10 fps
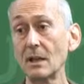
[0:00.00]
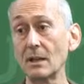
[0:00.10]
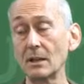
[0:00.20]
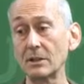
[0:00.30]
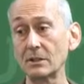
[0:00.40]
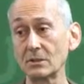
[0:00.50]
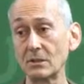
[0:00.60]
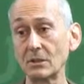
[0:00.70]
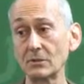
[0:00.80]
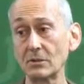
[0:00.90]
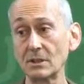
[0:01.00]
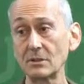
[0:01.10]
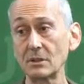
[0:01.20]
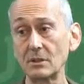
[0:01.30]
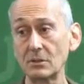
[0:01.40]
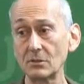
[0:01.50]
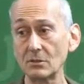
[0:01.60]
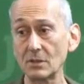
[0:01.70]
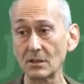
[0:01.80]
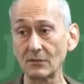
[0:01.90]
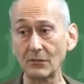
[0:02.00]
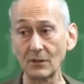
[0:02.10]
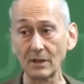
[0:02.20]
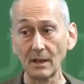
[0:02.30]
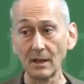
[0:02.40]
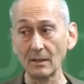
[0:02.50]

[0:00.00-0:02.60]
and not just those whose institutions can afford